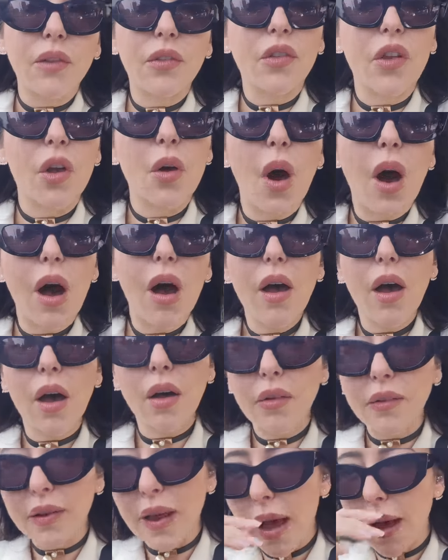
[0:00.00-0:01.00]
So our
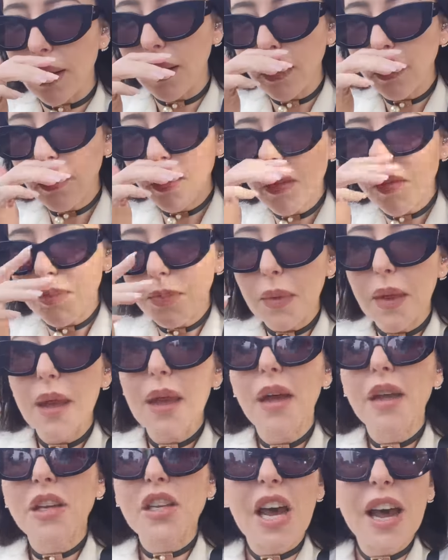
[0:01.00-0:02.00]
hotel
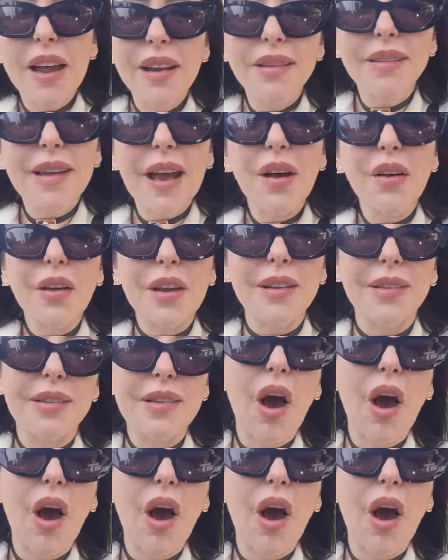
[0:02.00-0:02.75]
turns out is